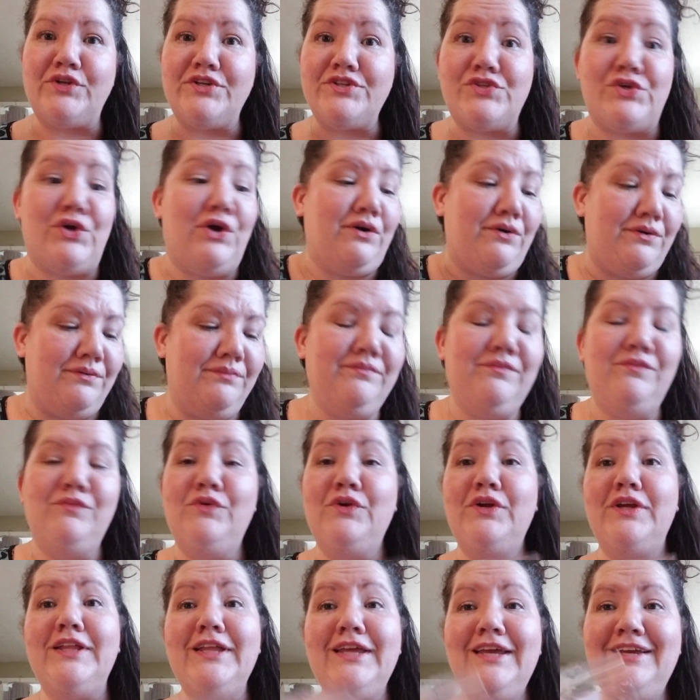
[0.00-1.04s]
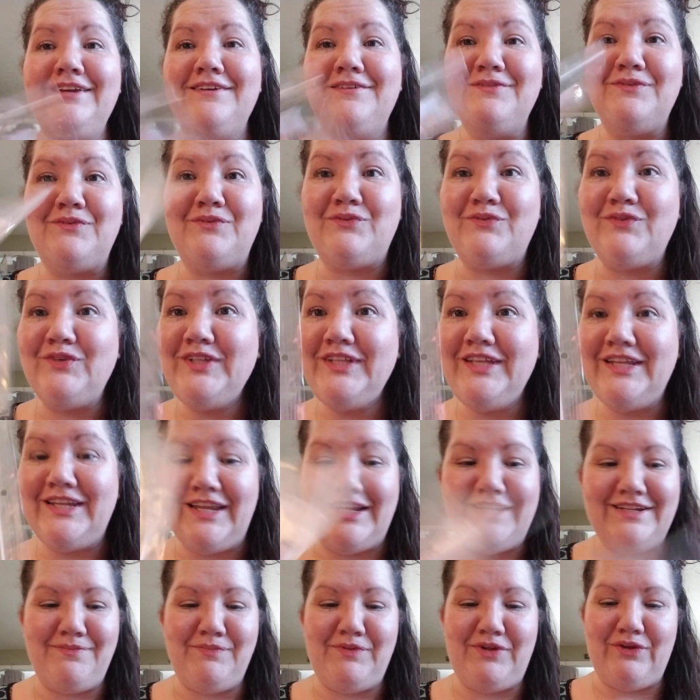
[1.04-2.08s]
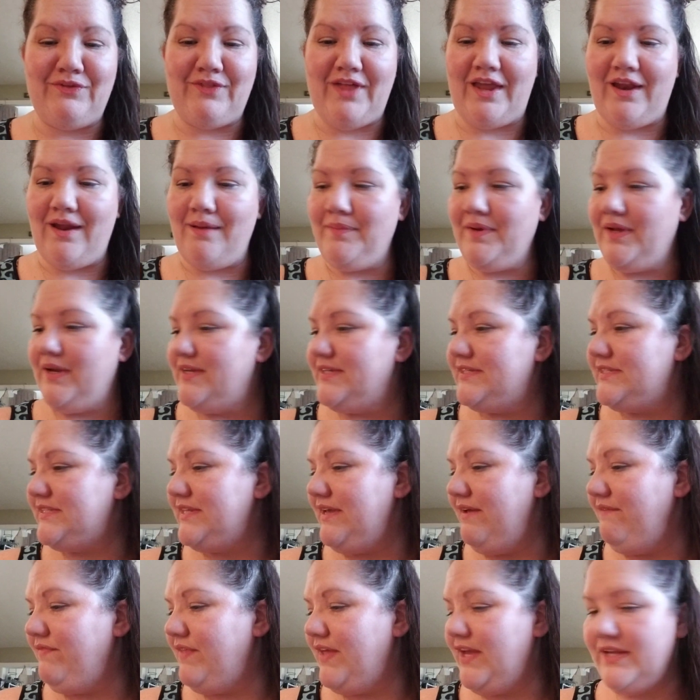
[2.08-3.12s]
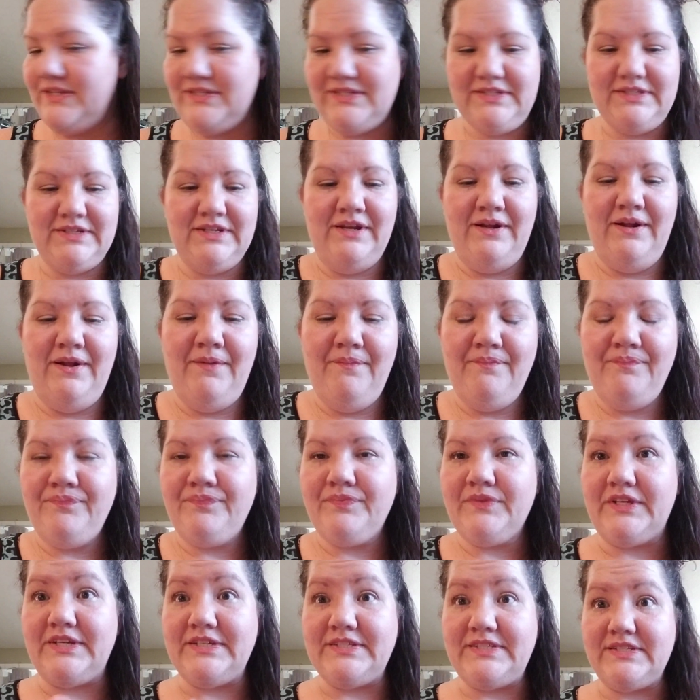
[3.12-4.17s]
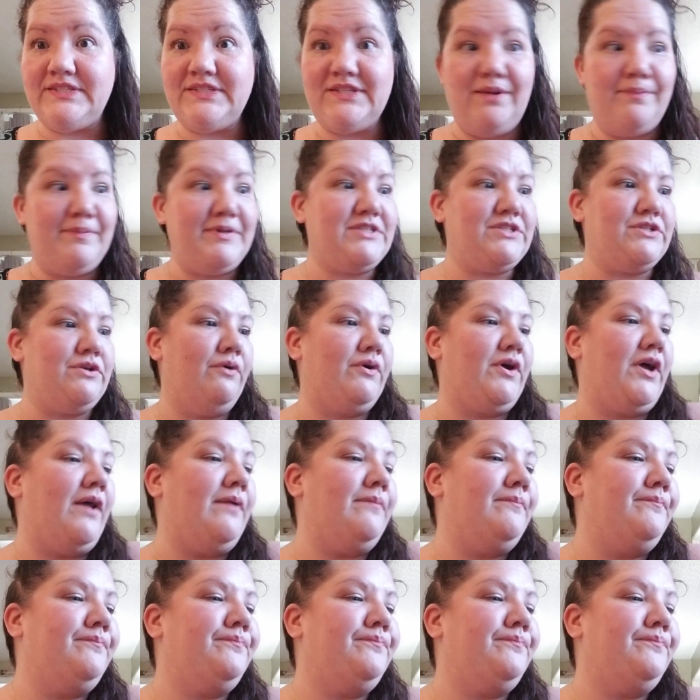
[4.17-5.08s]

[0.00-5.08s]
So really need to do that. I'm going to save that because it's going to be so good.